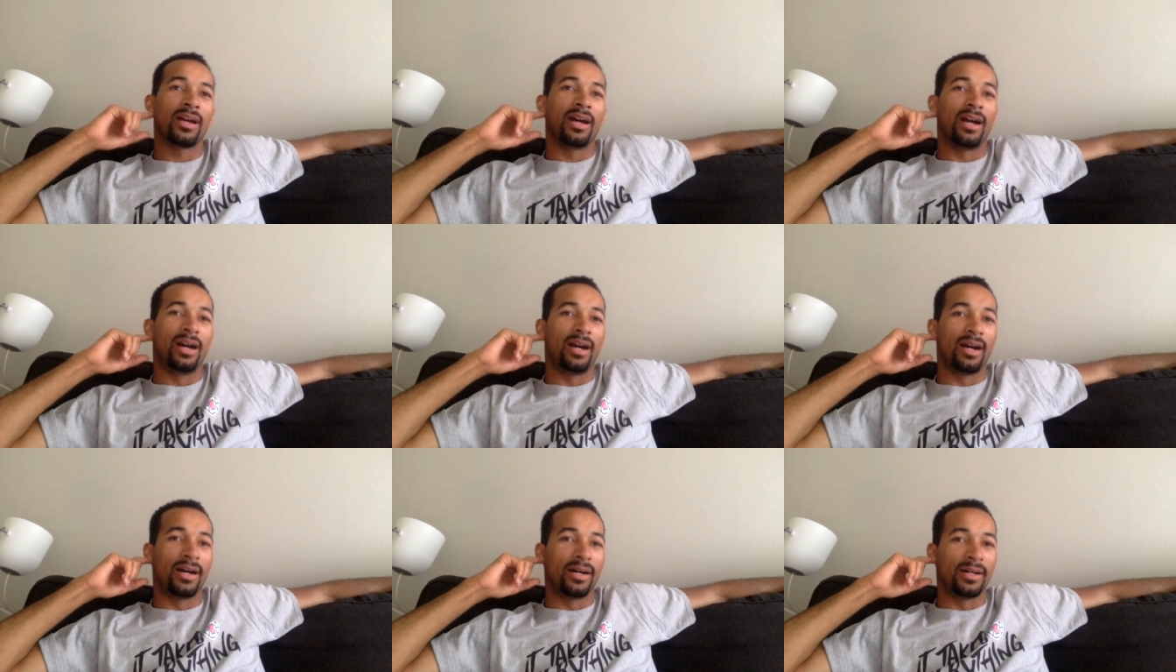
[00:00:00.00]

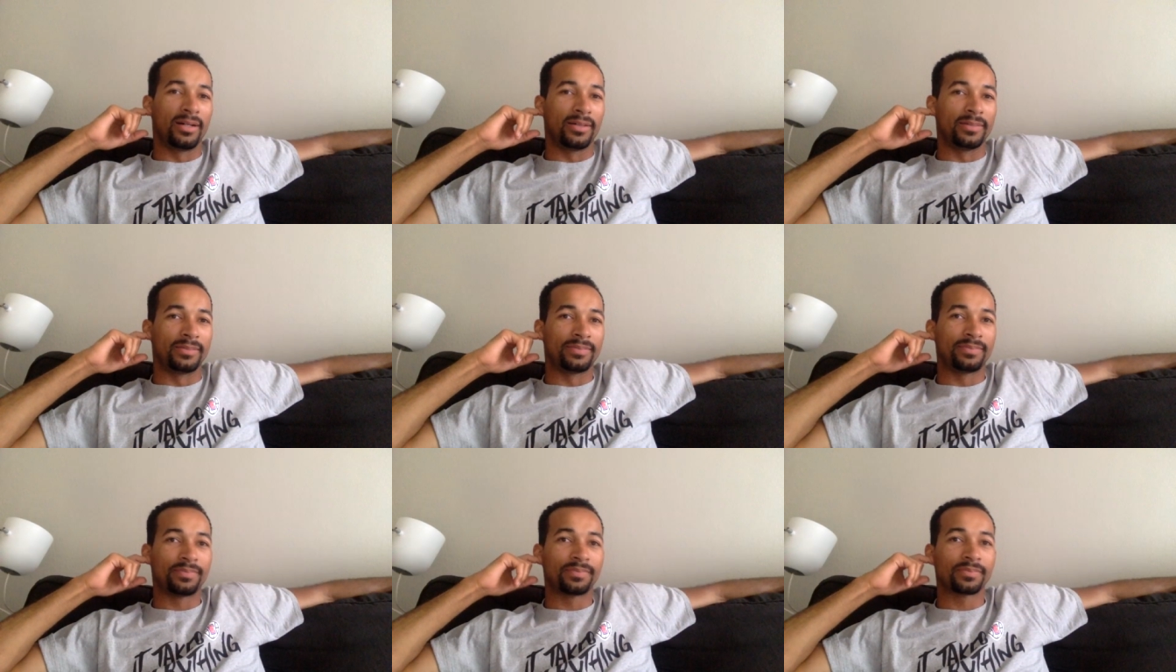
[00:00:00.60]

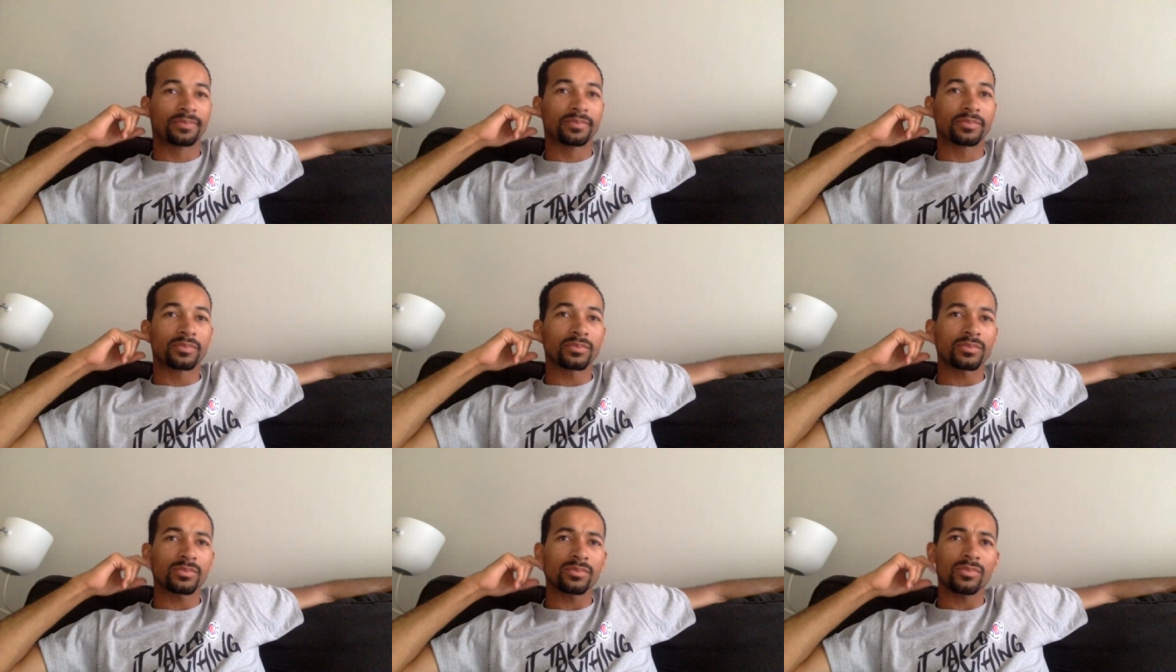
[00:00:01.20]
Um,
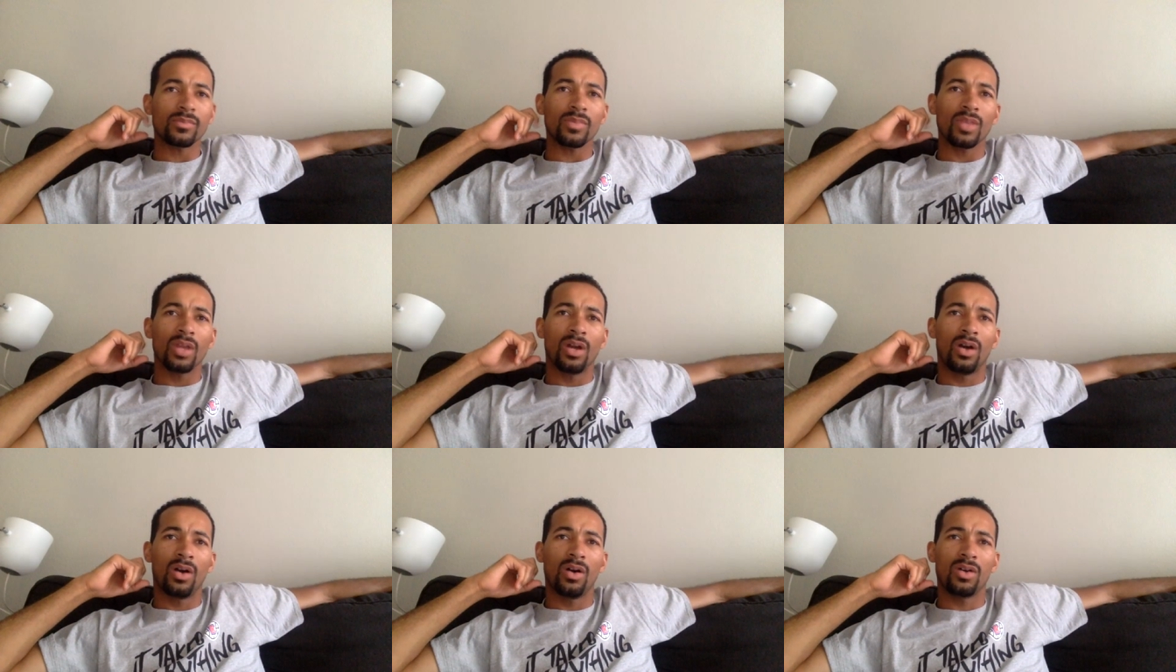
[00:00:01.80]

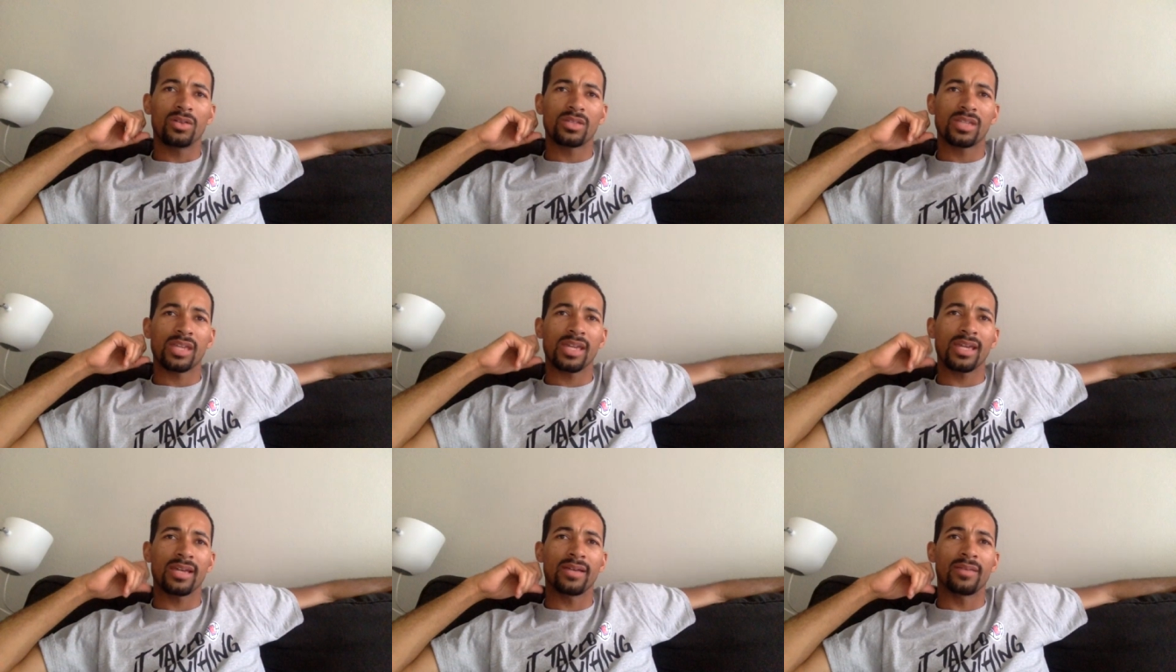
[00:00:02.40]
oh,
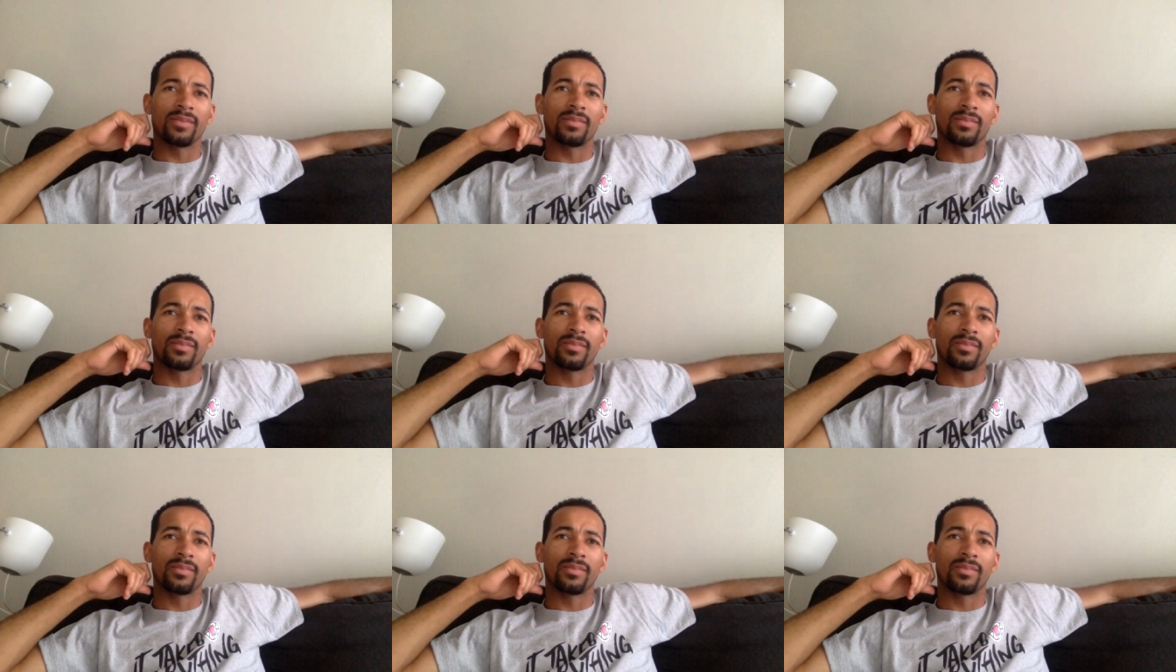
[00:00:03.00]
Zam.